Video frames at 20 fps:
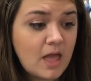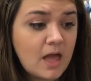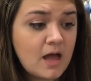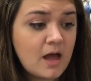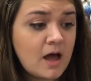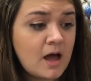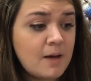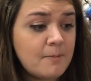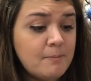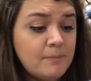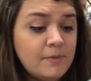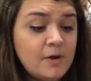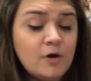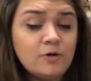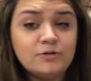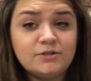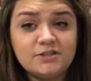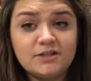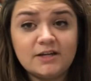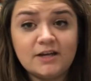
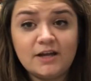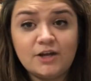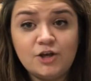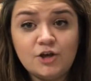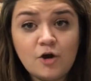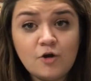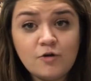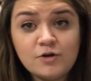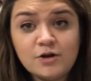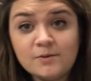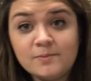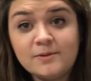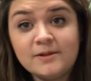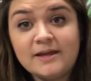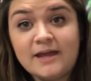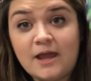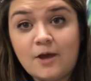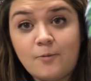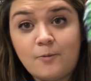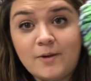Most
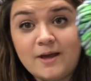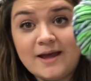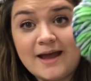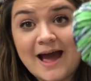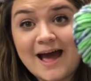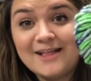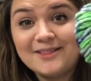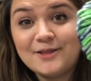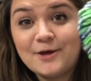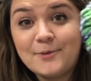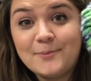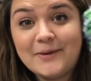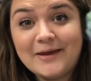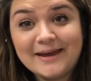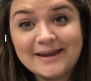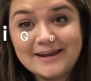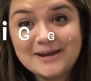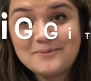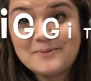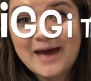notably, we got Low
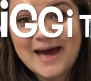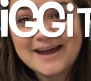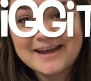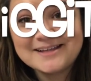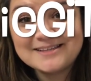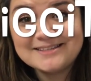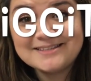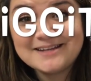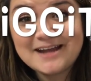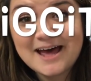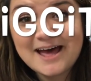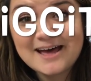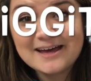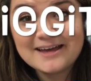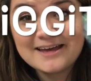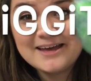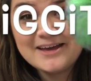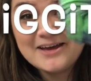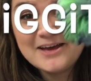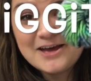Biggity back in
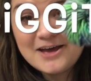stock.